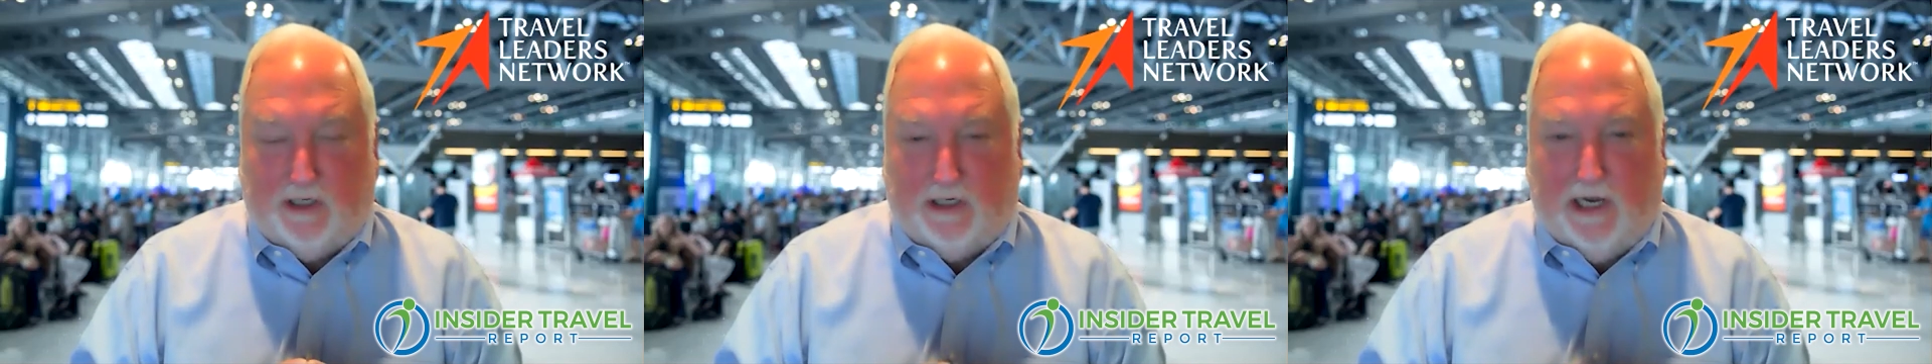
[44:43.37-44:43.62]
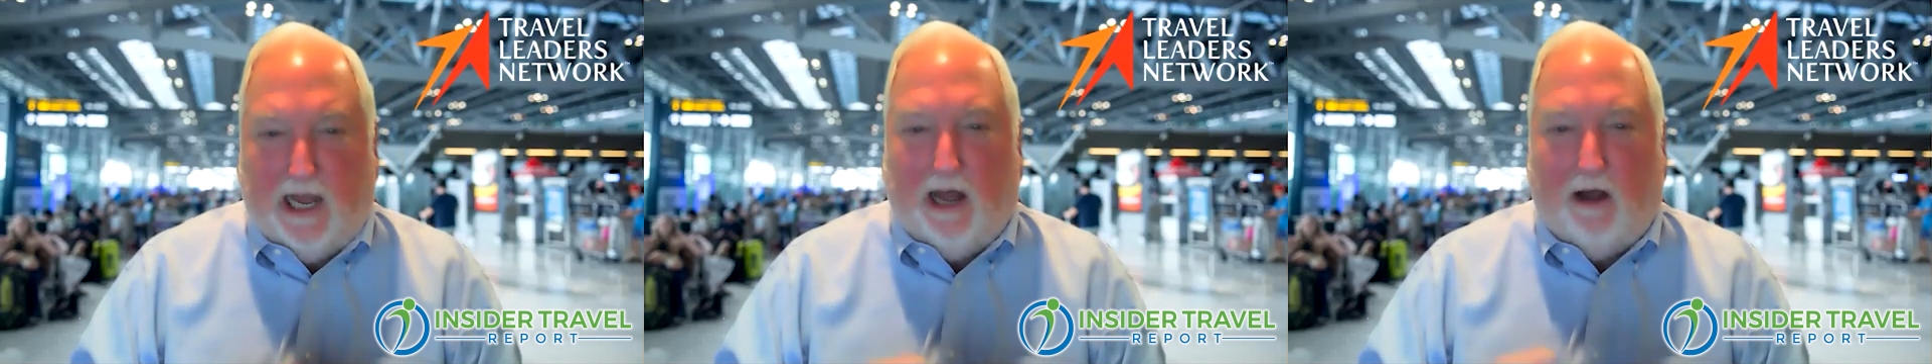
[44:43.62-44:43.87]
and
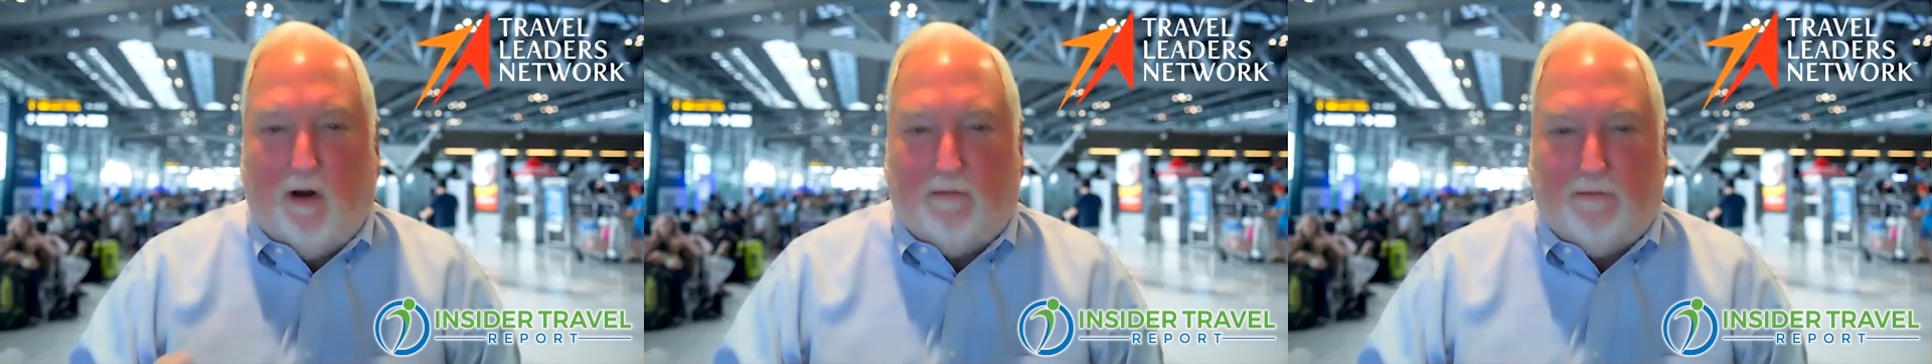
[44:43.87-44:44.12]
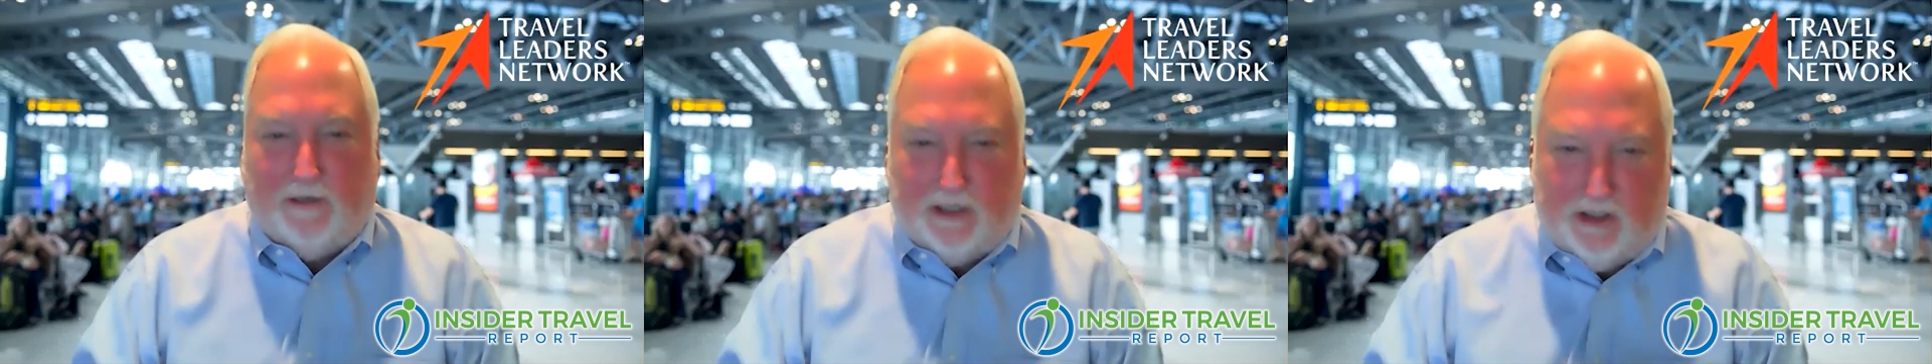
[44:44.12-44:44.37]
how
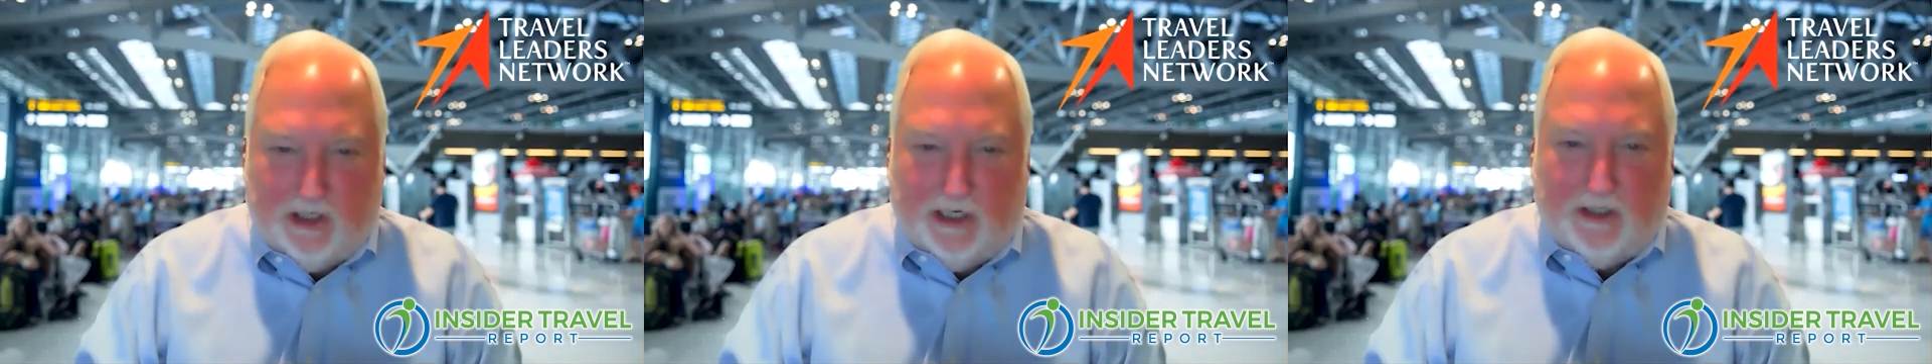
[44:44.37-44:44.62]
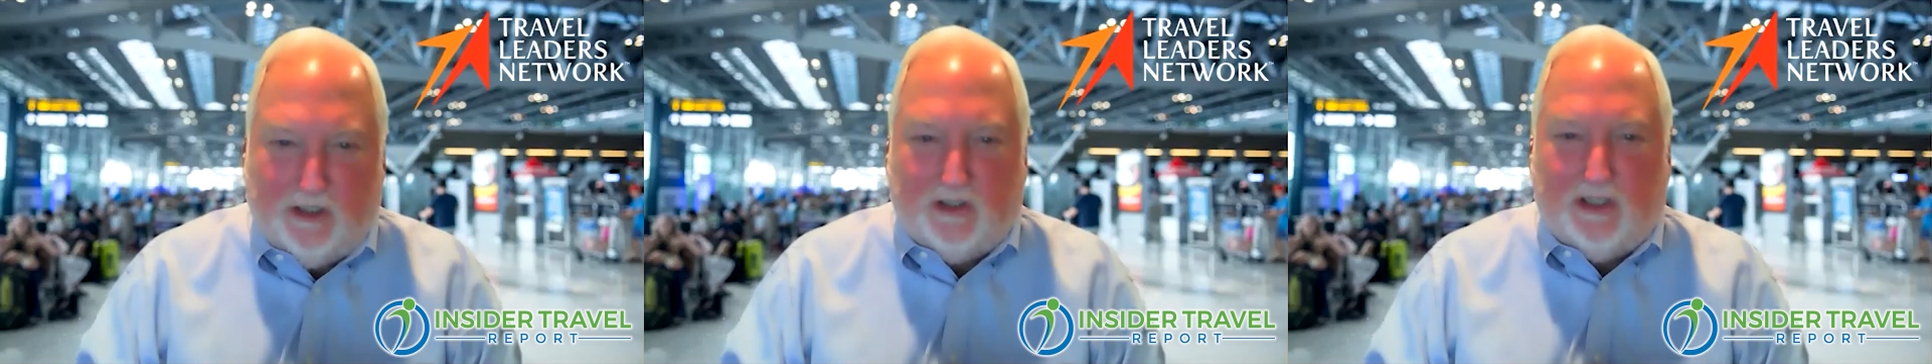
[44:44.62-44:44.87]
often it
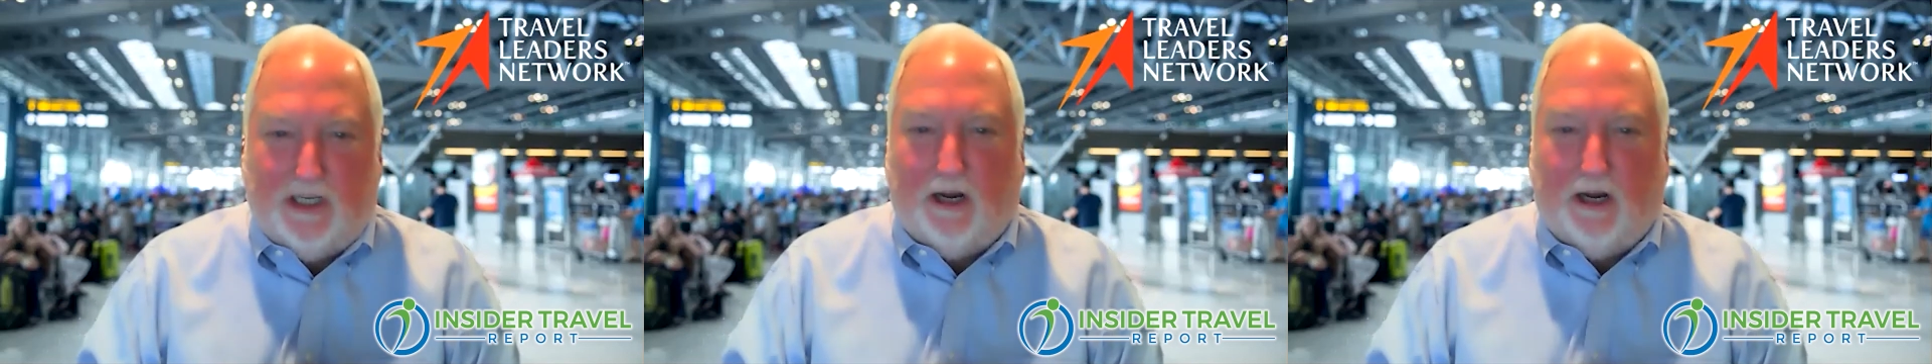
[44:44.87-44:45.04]
changes the